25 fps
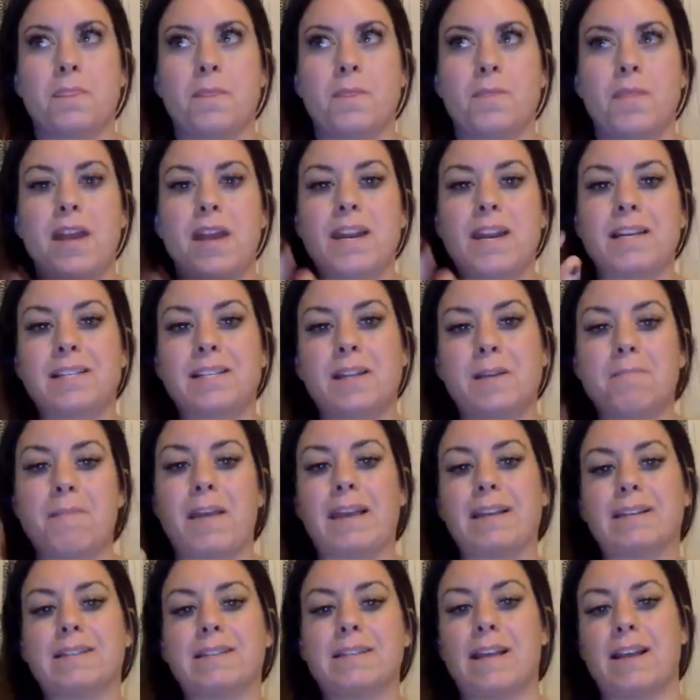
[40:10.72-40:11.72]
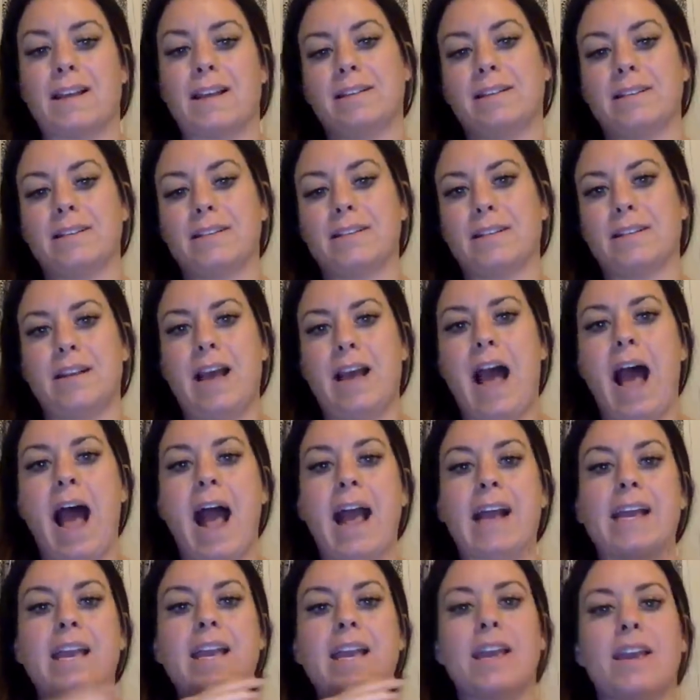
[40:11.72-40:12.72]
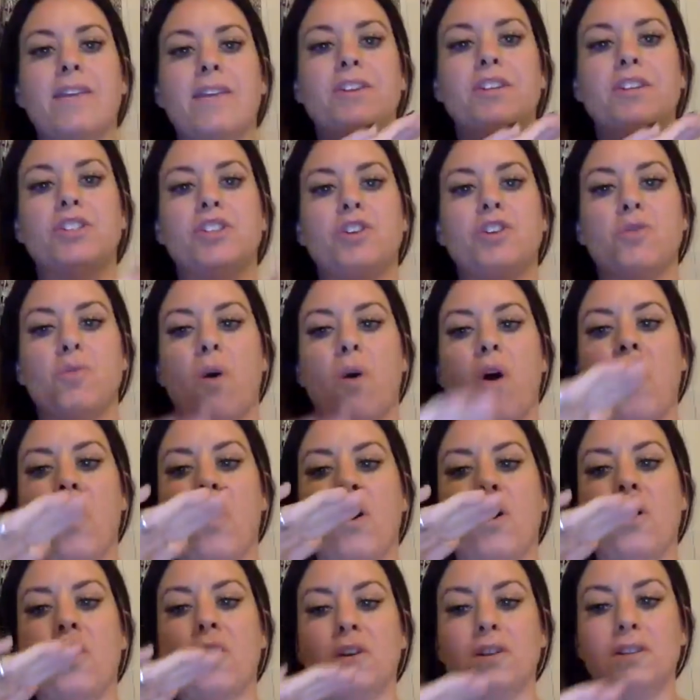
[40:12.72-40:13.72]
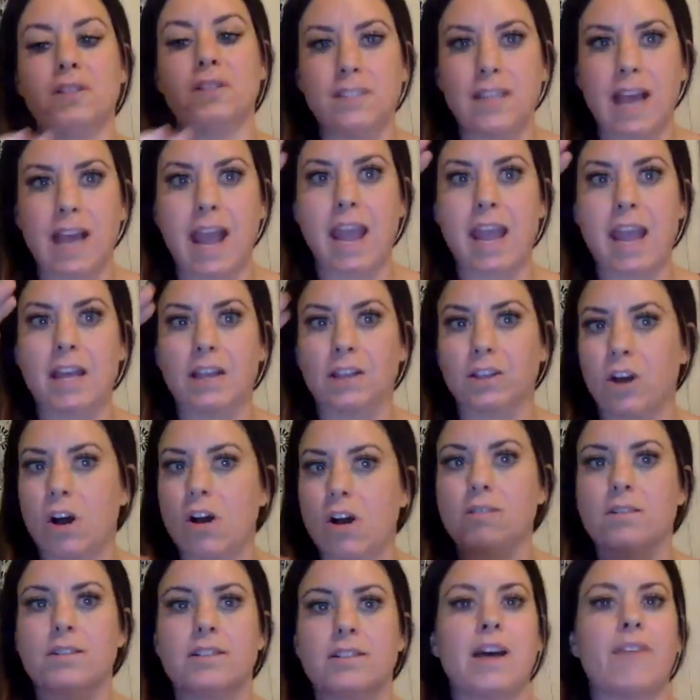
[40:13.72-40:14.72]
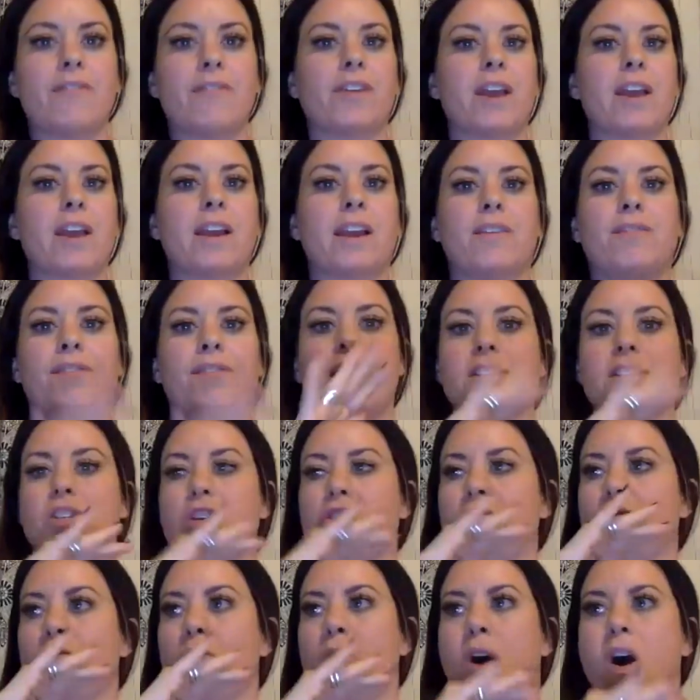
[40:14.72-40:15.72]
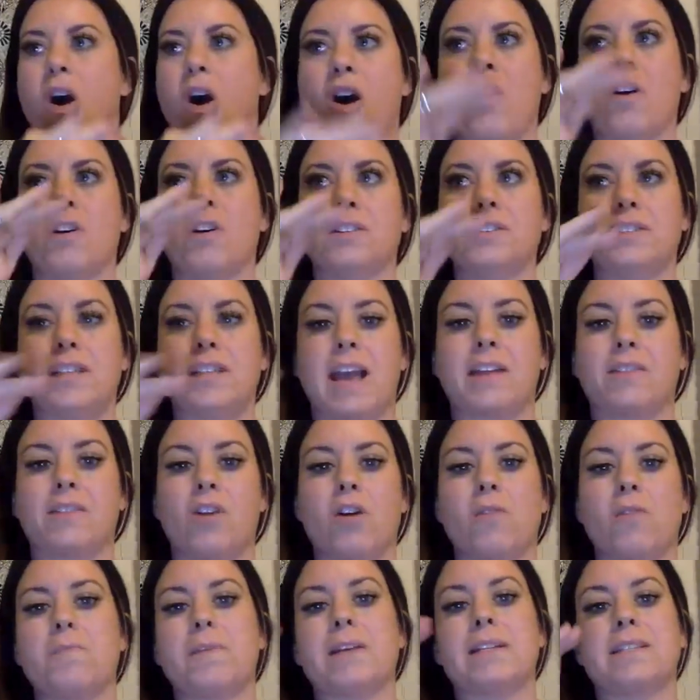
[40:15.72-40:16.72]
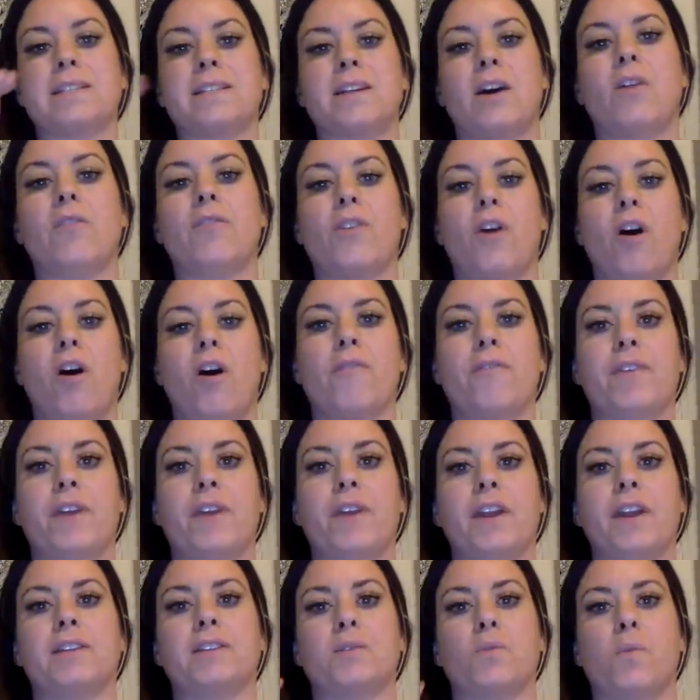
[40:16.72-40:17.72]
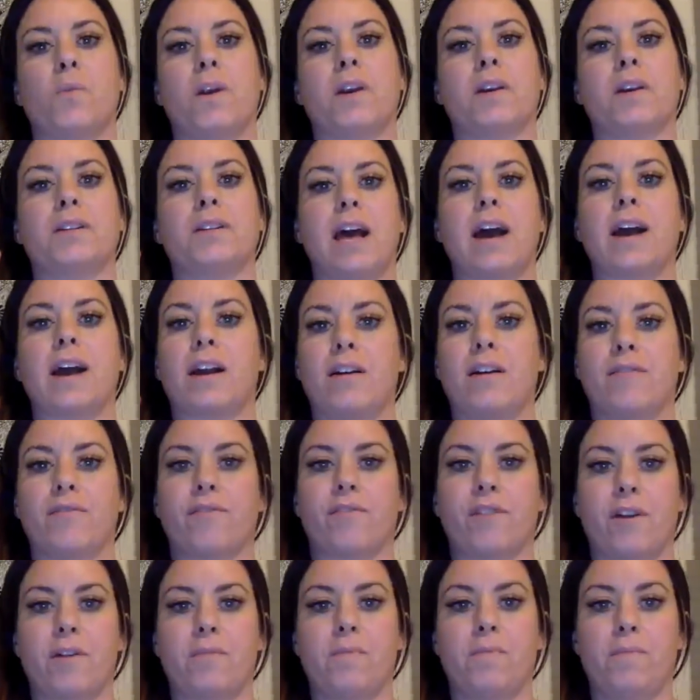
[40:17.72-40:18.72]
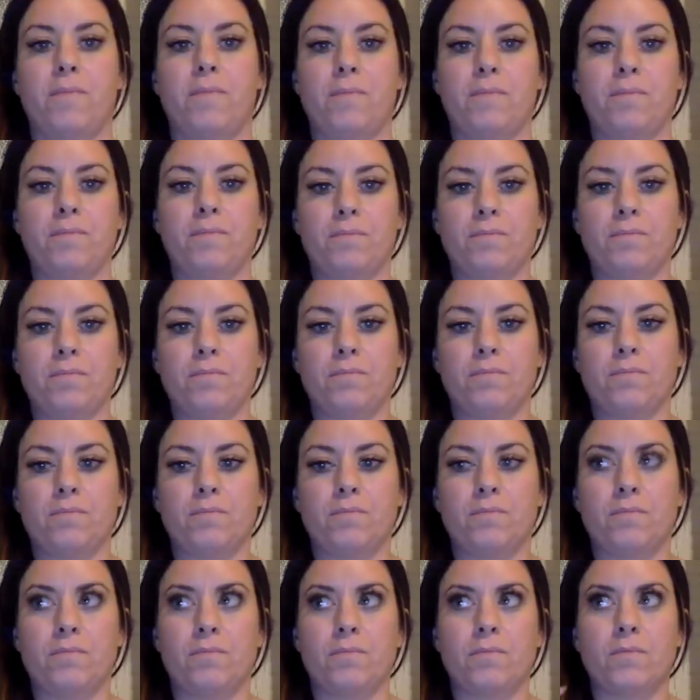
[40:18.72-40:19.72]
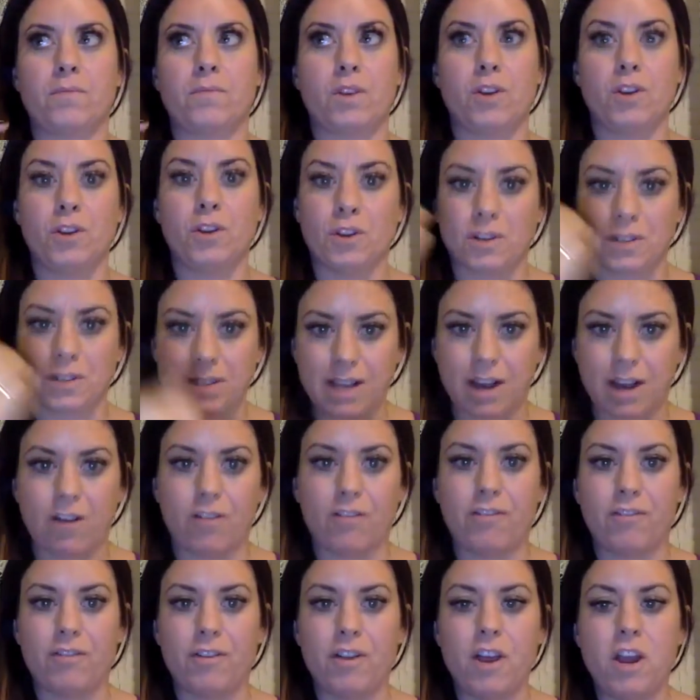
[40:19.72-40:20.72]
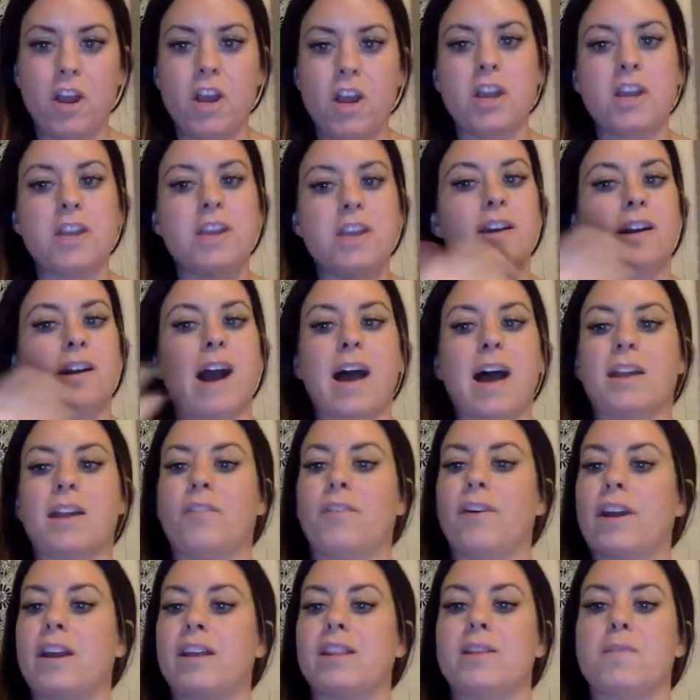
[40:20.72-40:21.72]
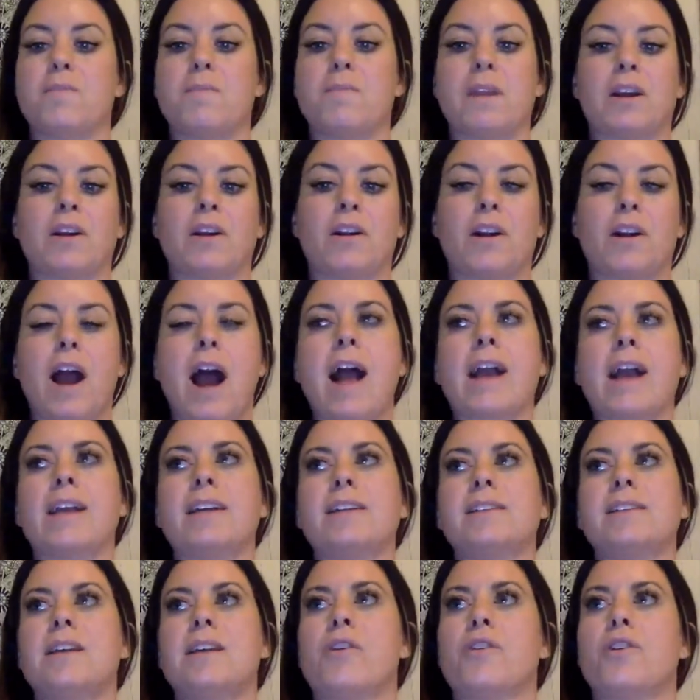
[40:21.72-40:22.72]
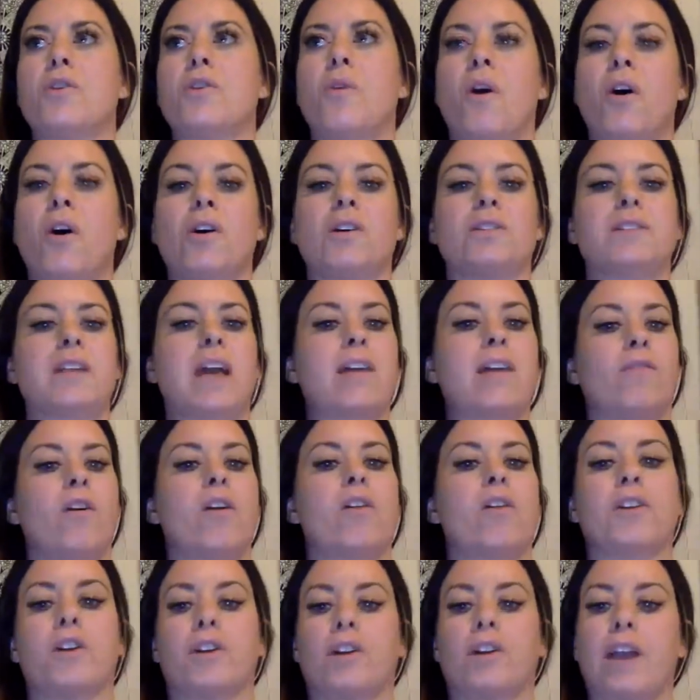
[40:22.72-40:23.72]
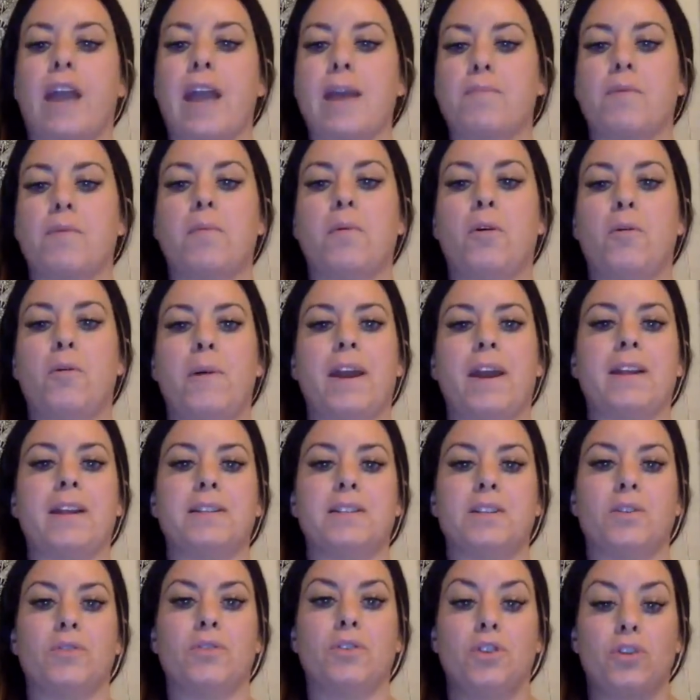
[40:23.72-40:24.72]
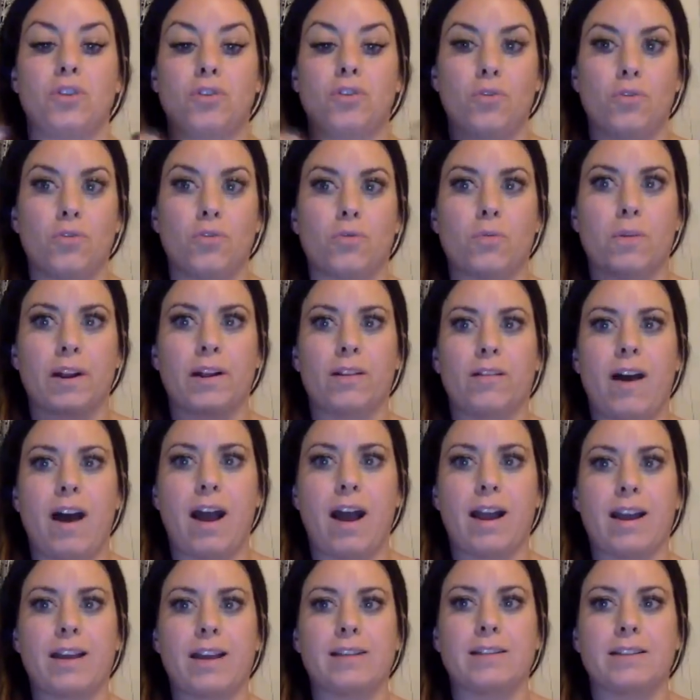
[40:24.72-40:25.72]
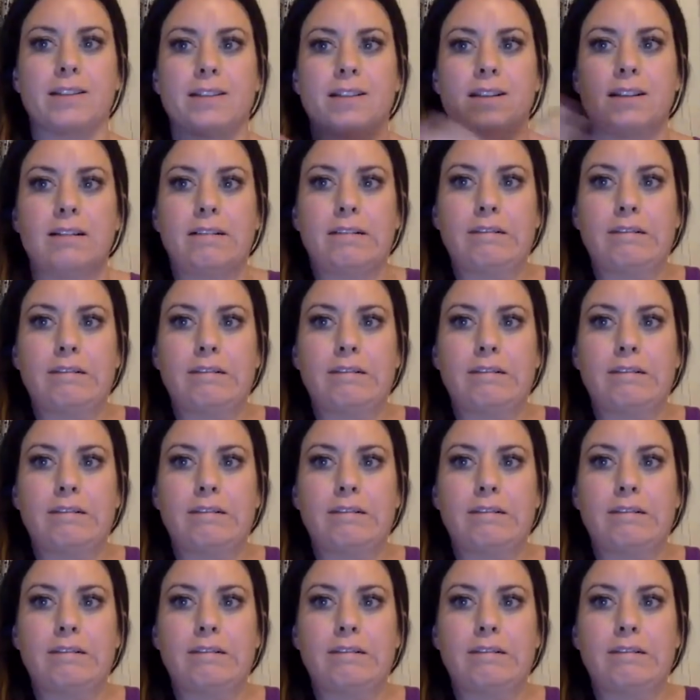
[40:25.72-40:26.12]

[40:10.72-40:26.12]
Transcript: that doesn't make sense. I can give it to you all day long. Steph can give that to you all day long, but self confidence, where does that come from? Yourself. You got to look in the mirror. I can tell you all day long you're capable, but until you realize